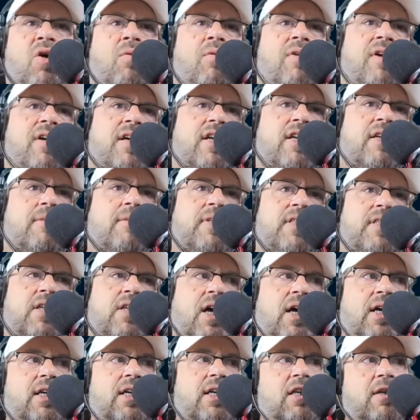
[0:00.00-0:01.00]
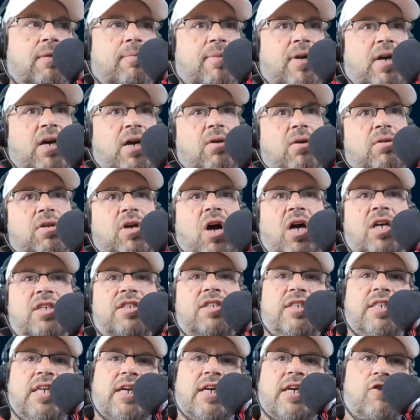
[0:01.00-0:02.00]
We're going to be talking about
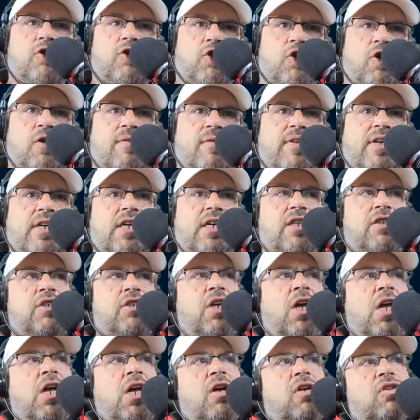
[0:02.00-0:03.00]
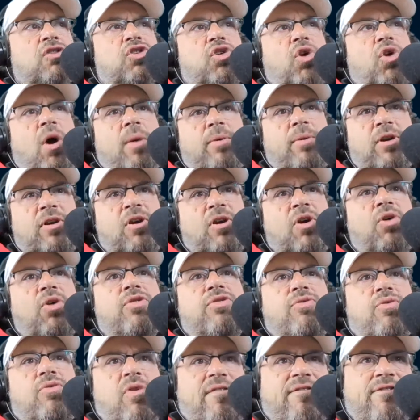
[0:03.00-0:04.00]
concierge service. So I'm going to go
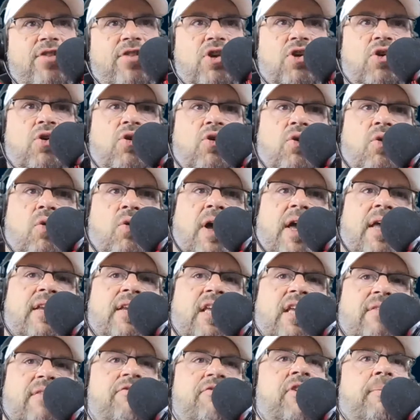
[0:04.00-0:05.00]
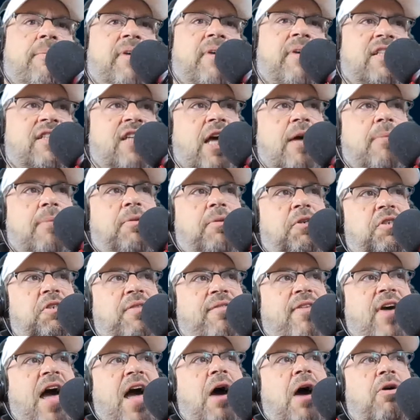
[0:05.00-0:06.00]
through a few and give some examples
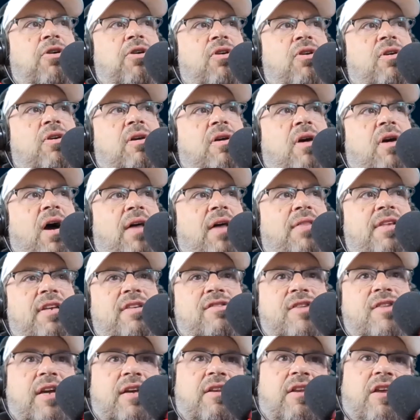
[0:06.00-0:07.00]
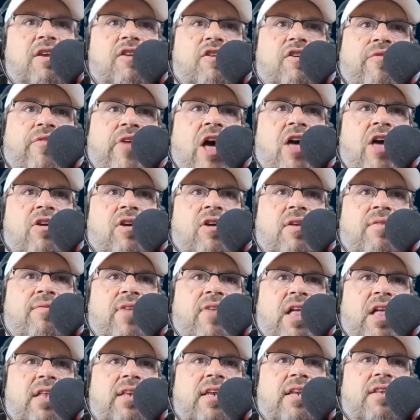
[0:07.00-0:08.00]
of how you these techniques and how you can
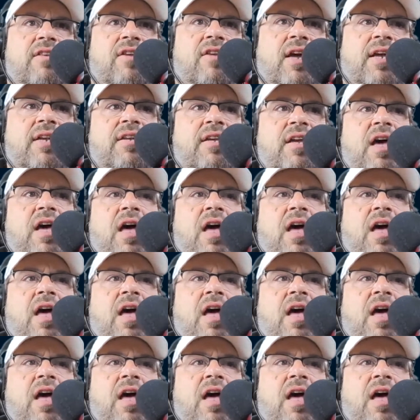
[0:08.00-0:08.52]
validate the idea.